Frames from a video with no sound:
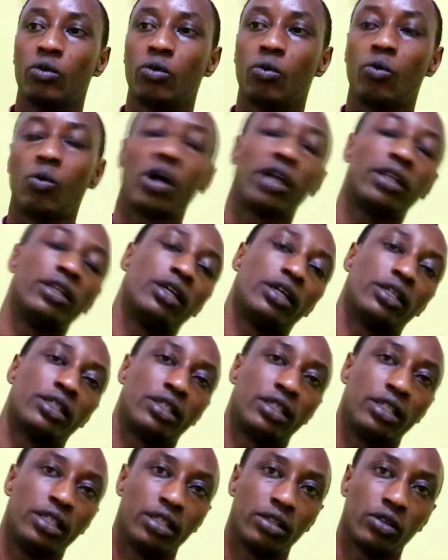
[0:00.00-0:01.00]
what does
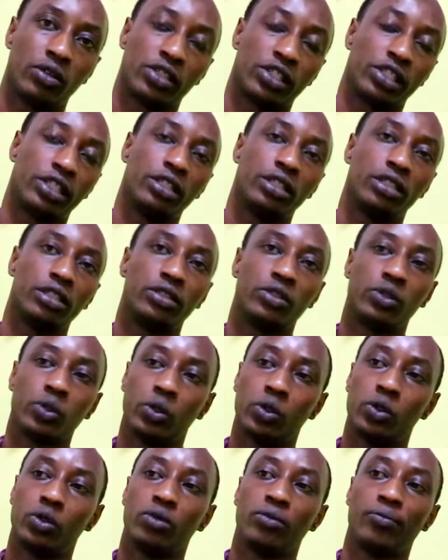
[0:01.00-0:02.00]
he or she need to,
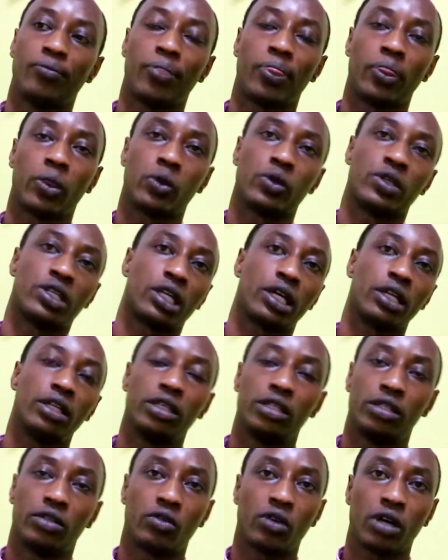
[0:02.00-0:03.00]
to study
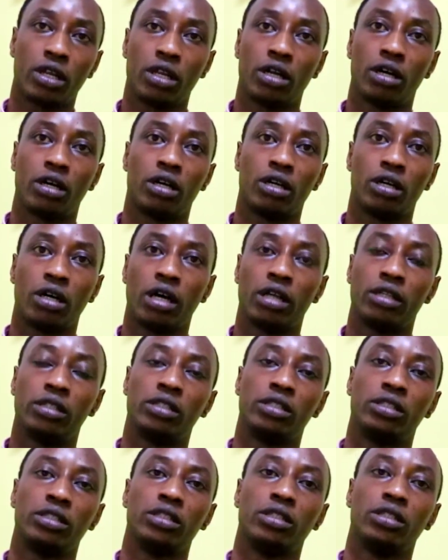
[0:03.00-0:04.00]
in Rwanda and
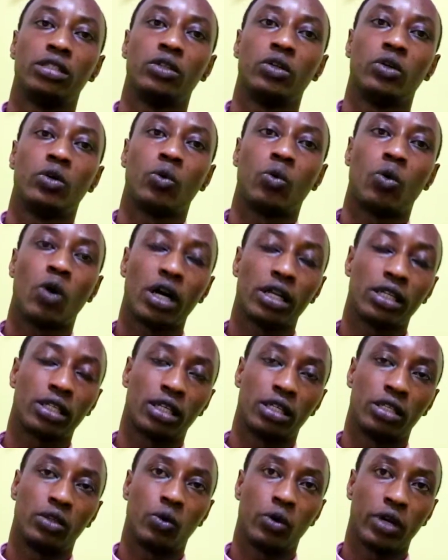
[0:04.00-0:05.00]
what
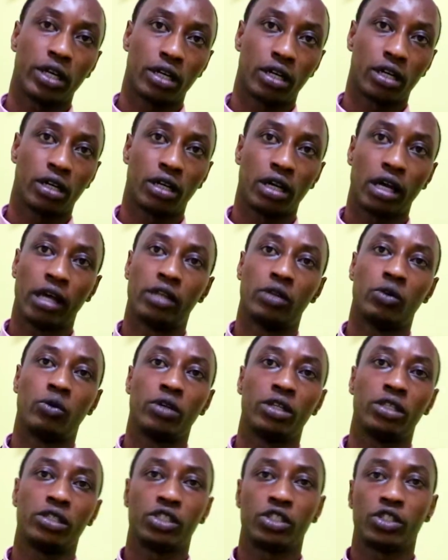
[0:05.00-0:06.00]
and where and
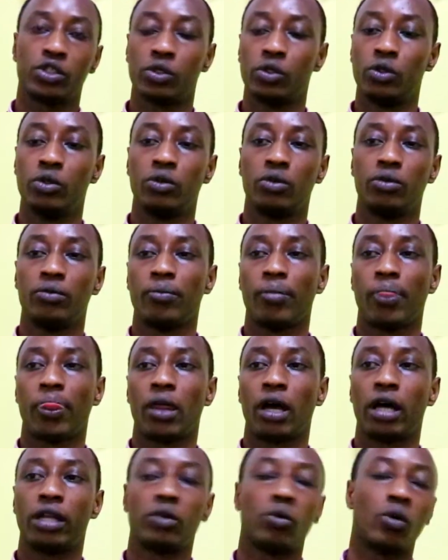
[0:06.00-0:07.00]
when should
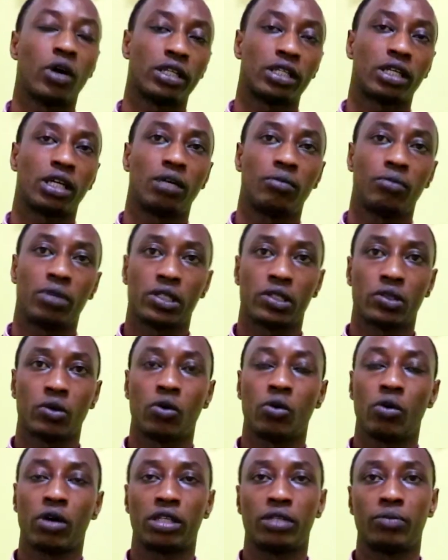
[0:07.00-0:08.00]
and what campus
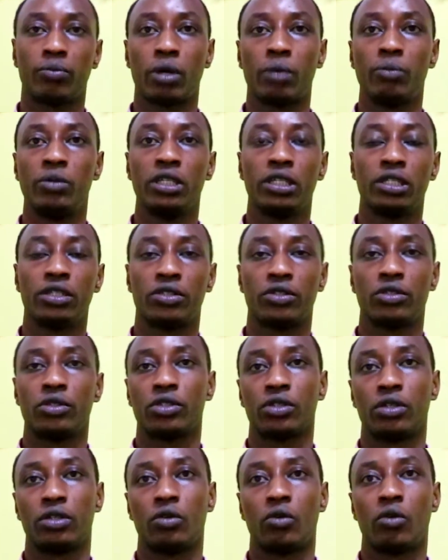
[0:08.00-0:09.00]
or what public
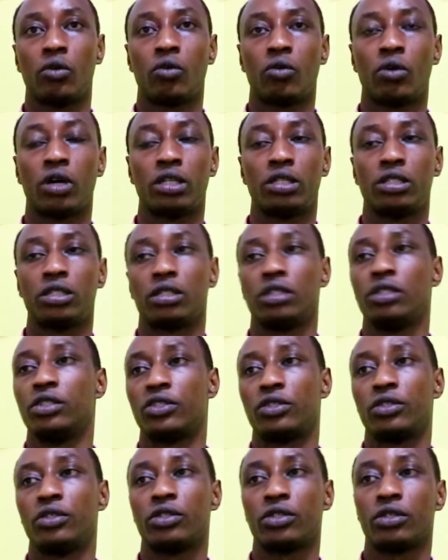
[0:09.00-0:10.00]
institution or what
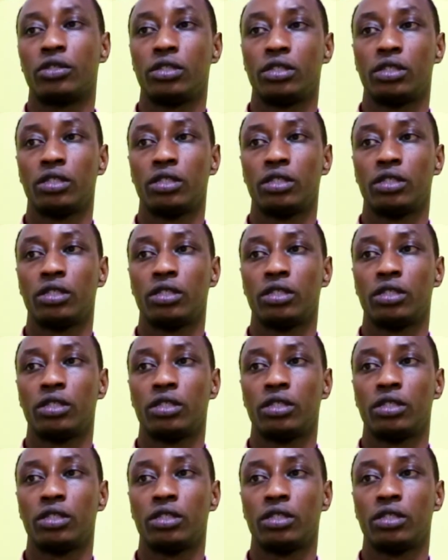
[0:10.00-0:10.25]
institution